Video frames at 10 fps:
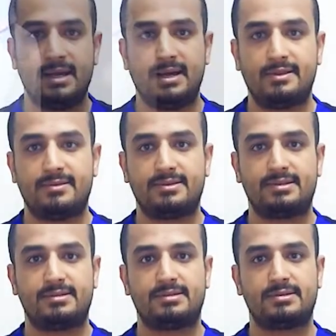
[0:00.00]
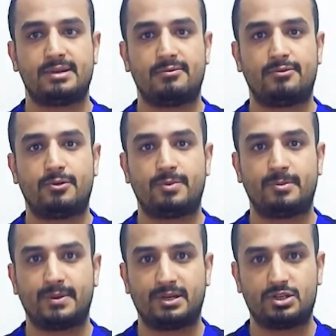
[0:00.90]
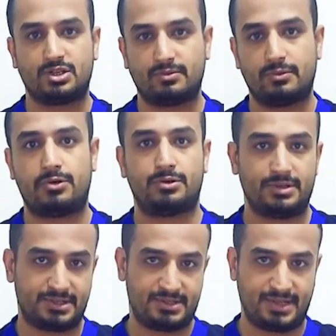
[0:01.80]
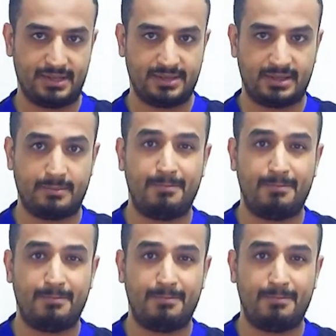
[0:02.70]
and this is for preparation for standing.